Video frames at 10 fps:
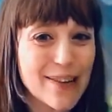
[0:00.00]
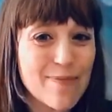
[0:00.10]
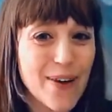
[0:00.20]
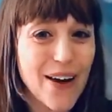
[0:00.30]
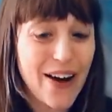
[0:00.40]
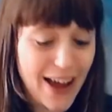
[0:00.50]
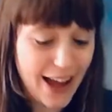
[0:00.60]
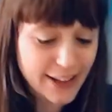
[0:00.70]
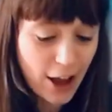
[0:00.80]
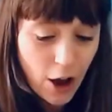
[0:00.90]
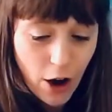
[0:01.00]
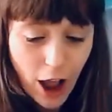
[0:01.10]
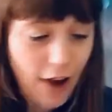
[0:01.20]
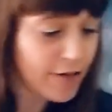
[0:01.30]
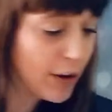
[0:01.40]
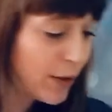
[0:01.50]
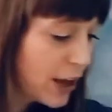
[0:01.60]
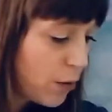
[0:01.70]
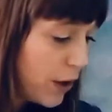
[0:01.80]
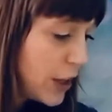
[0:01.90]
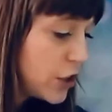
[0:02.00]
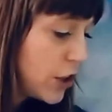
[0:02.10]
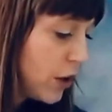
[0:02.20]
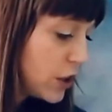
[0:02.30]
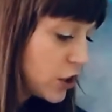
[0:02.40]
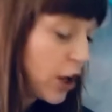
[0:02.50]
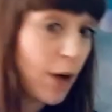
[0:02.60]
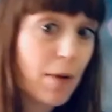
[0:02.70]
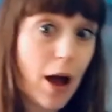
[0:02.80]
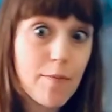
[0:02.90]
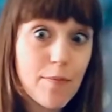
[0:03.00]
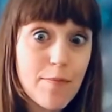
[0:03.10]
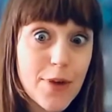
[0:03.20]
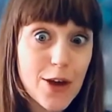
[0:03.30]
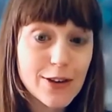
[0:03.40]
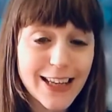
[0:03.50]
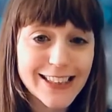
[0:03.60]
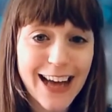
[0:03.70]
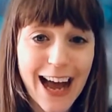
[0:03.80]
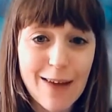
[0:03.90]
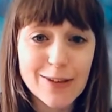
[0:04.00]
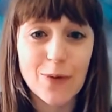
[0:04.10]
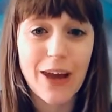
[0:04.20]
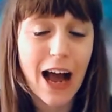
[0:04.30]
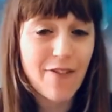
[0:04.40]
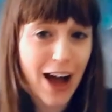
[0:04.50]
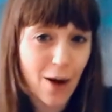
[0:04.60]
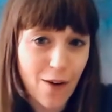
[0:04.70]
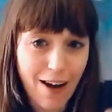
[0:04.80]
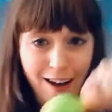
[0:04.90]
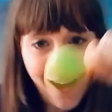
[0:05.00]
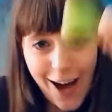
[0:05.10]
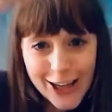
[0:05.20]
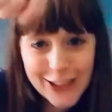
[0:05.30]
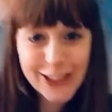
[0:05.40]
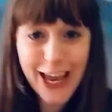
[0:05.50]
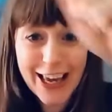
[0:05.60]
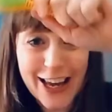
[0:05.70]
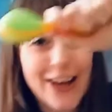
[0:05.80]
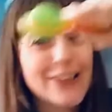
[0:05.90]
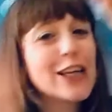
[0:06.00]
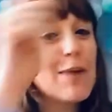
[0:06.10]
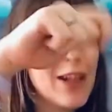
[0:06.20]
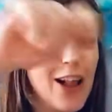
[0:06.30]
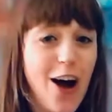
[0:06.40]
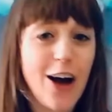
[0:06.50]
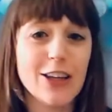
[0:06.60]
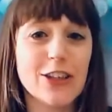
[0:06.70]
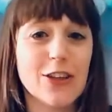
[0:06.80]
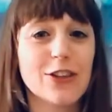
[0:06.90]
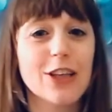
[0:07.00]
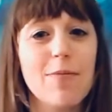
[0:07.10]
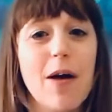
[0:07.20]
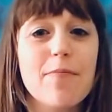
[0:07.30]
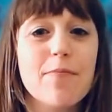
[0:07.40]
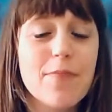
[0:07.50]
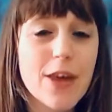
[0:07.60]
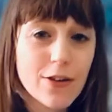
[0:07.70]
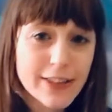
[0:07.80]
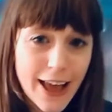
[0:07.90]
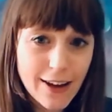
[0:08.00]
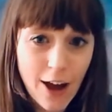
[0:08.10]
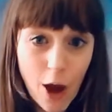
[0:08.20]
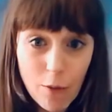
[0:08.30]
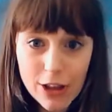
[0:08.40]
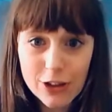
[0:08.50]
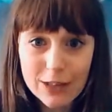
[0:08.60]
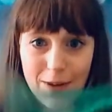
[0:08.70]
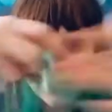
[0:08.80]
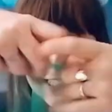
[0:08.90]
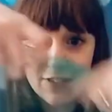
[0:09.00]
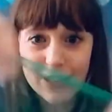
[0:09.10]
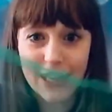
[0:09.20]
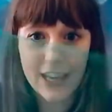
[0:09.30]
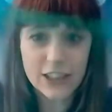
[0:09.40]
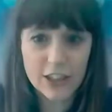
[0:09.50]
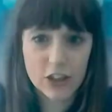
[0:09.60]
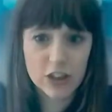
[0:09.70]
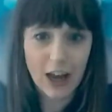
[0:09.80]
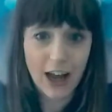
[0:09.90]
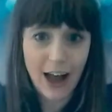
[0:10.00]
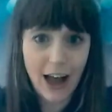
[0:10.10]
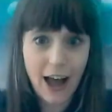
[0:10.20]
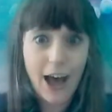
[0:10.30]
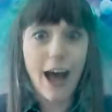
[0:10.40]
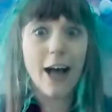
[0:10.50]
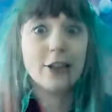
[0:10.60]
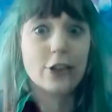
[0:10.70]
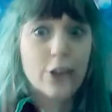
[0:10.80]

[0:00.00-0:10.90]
bird. Every week we do some music time. So we have our shakers come along, do some music. We do some activities such as